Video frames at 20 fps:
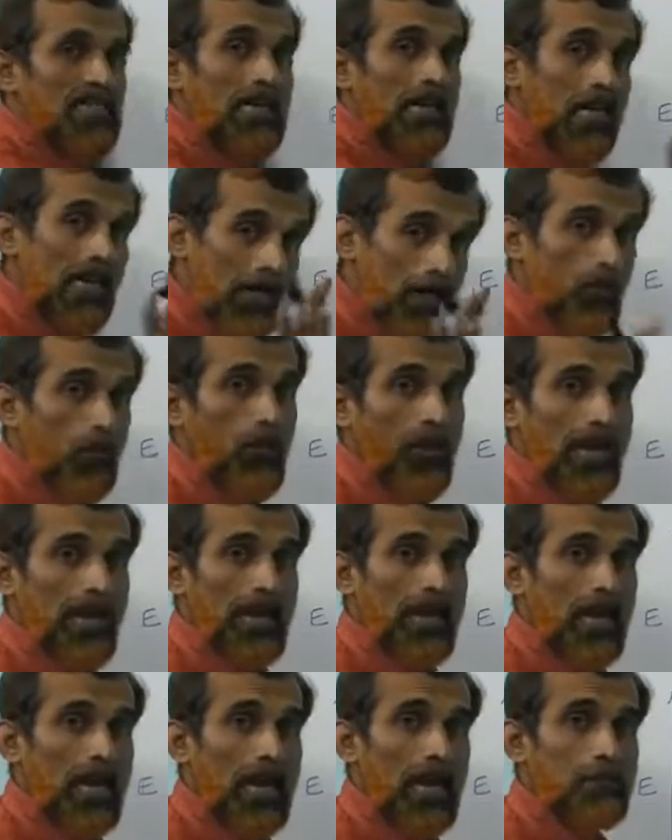
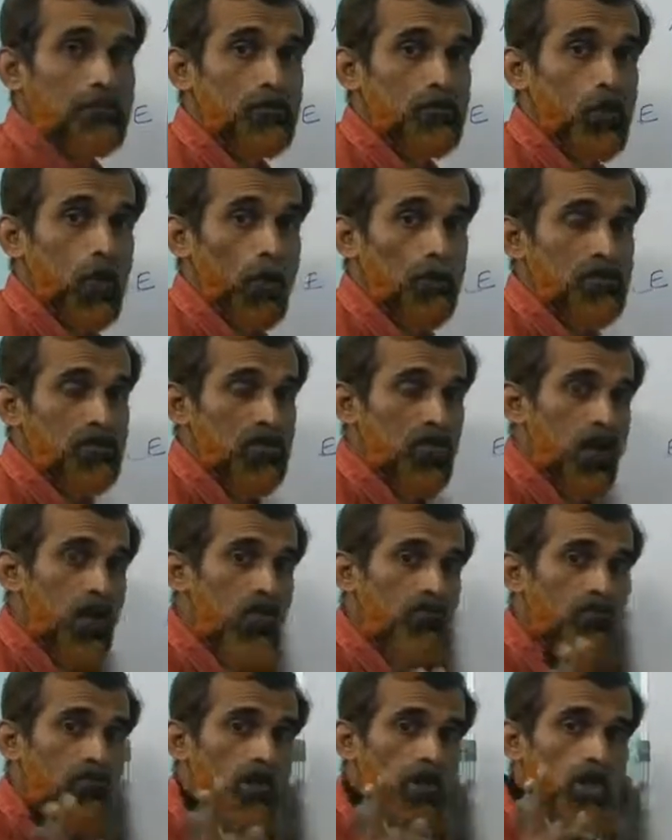require absorption
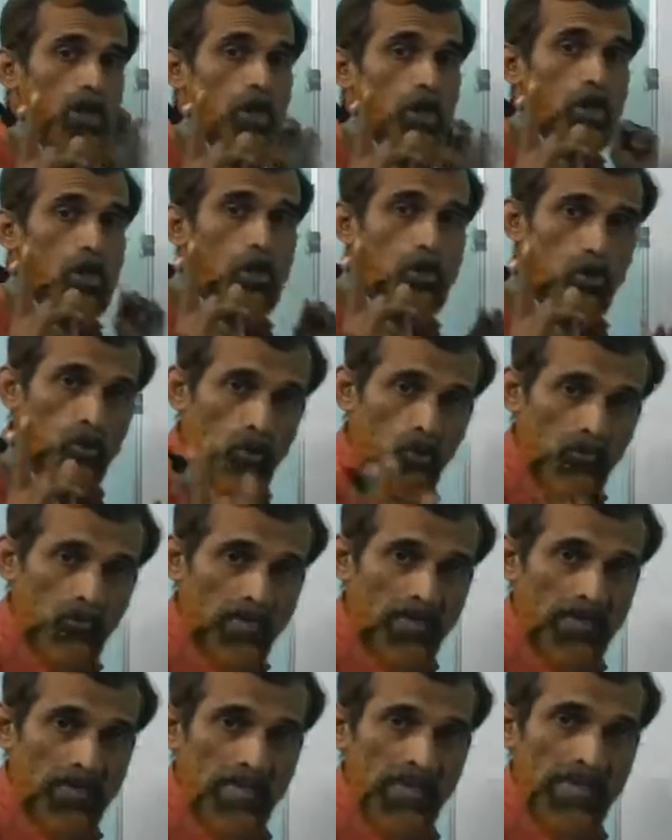of
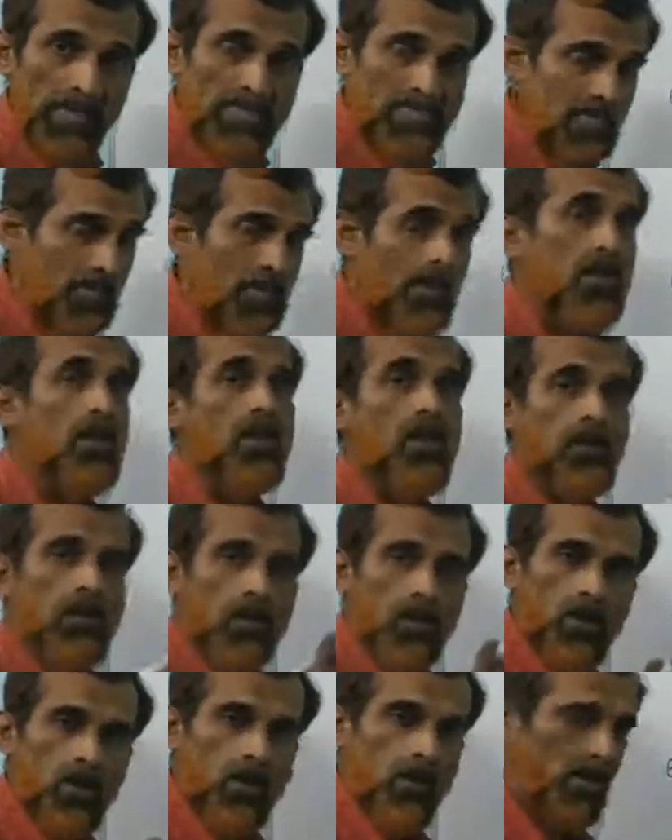UV radiation
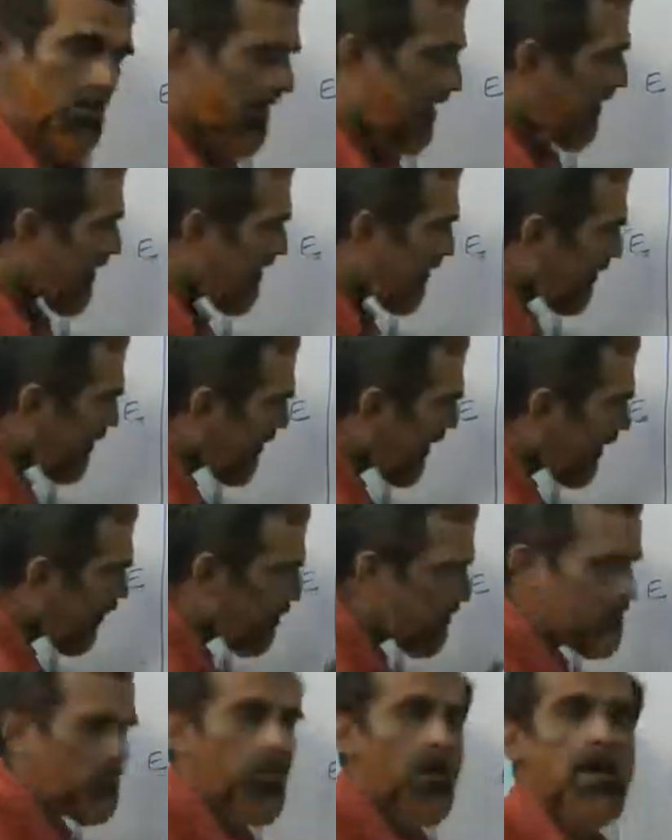in below
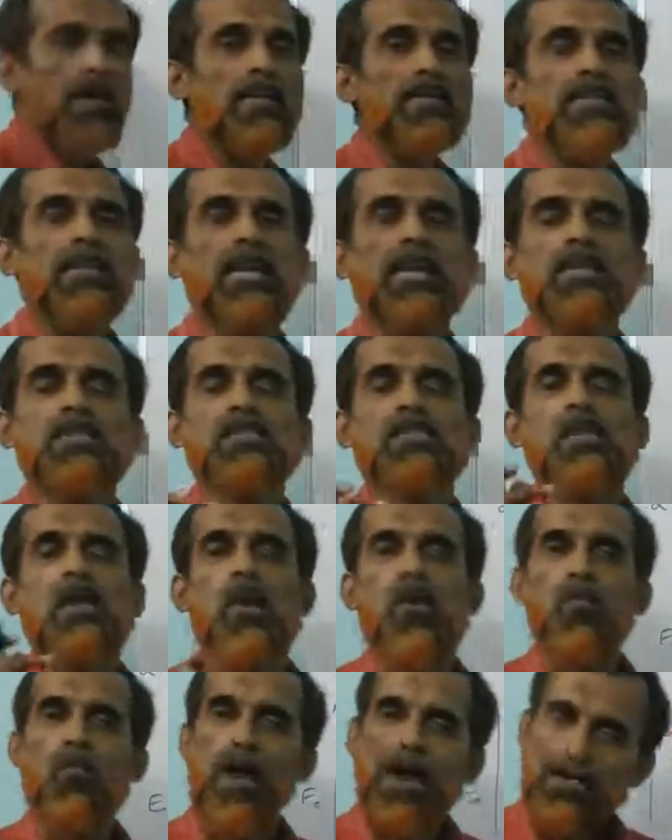200, that is
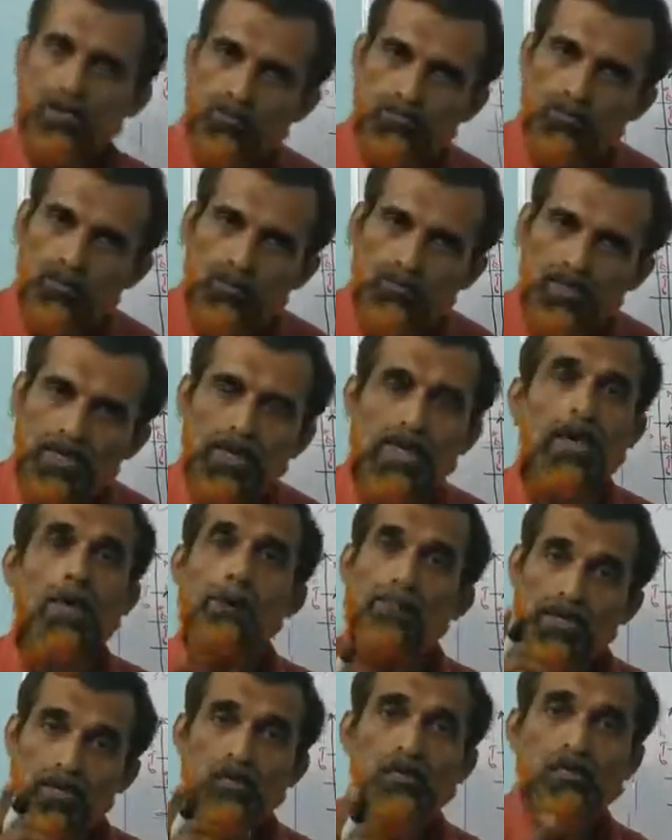vacuum UV.
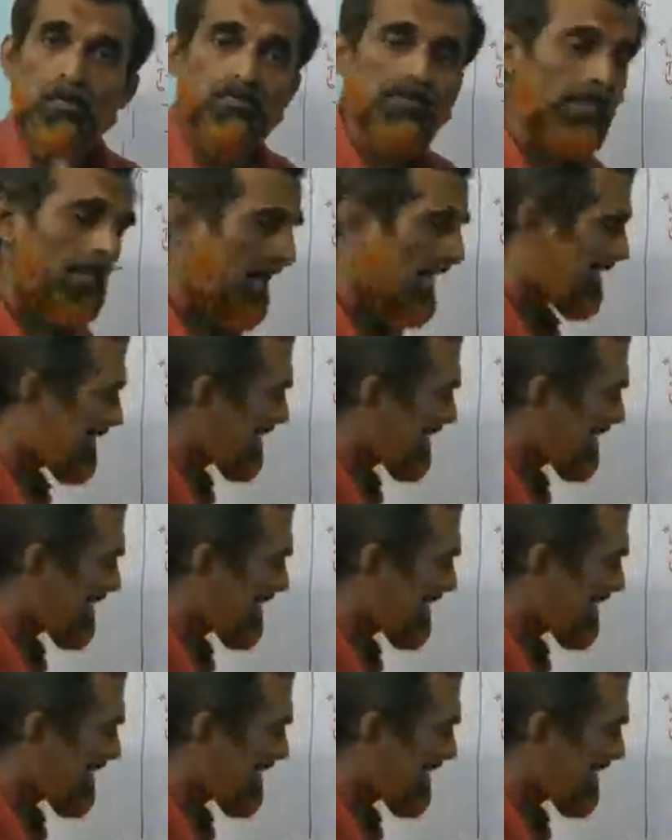Because of that,